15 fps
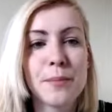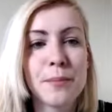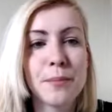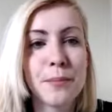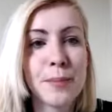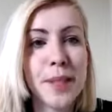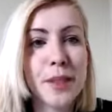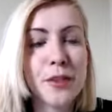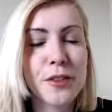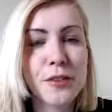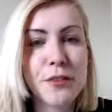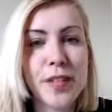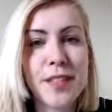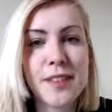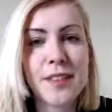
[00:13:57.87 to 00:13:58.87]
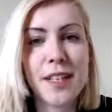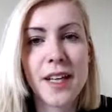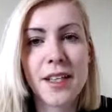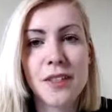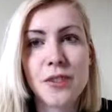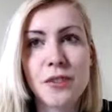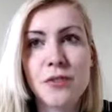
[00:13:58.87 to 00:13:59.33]
be on the right
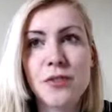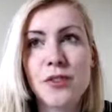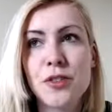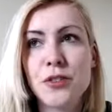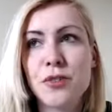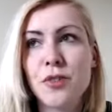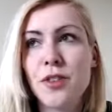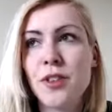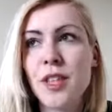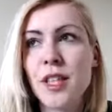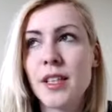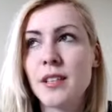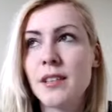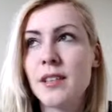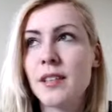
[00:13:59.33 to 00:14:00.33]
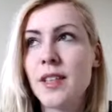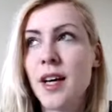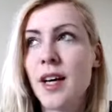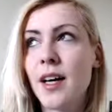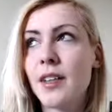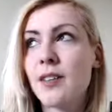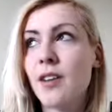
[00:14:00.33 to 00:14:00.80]
side. Don't do things
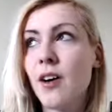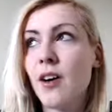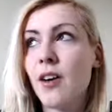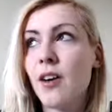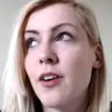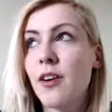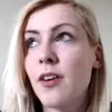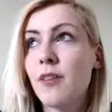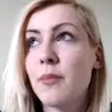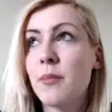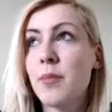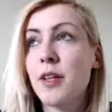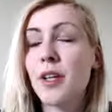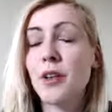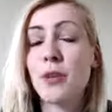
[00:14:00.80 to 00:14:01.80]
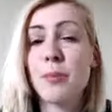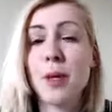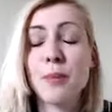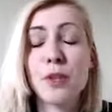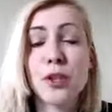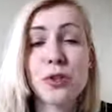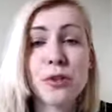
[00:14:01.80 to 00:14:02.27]
that are bringing you
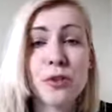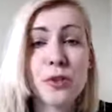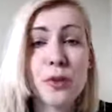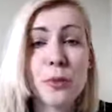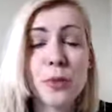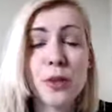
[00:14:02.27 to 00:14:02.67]
maybe short-term